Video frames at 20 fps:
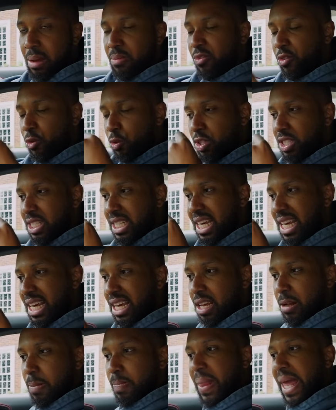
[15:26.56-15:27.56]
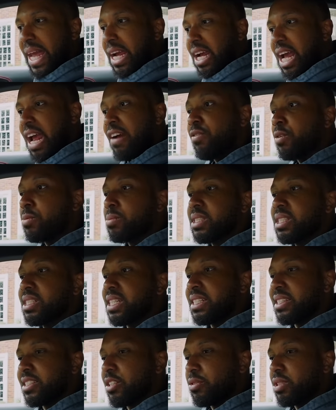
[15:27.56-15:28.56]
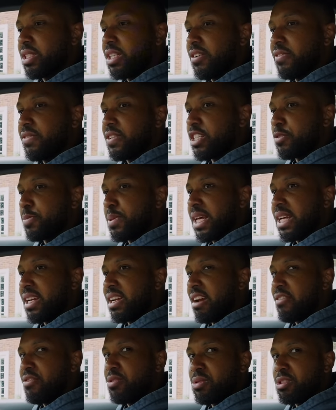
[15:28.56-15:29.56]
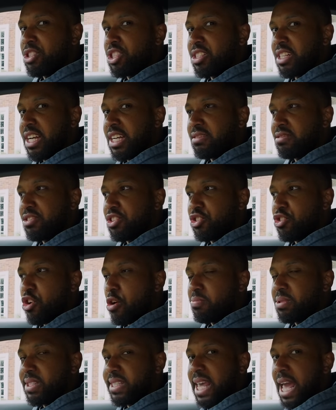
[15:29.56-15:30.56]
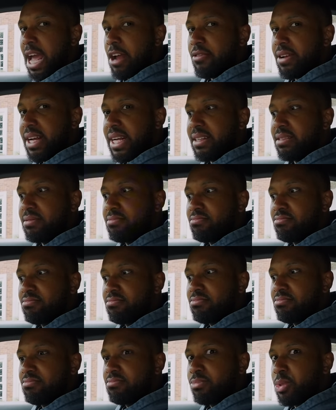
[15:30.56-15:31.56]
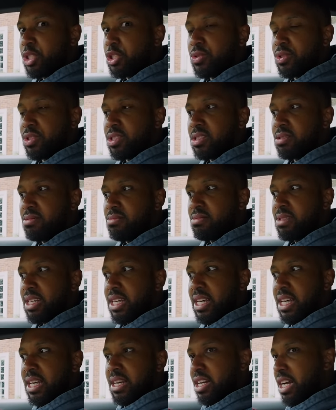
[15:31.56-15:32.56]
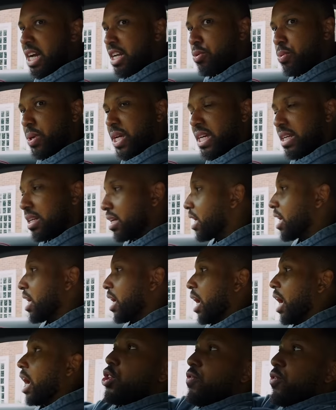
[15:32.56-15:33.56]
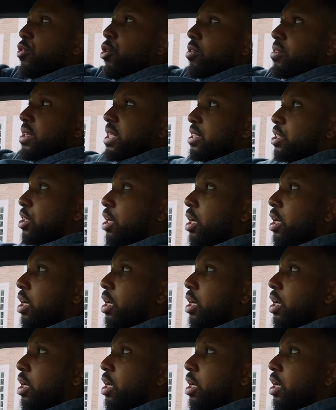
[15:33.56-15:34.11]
and M4s, like everyone was insulting it at first, but then everyone just like stopped caring, which was kind of weird. You've got this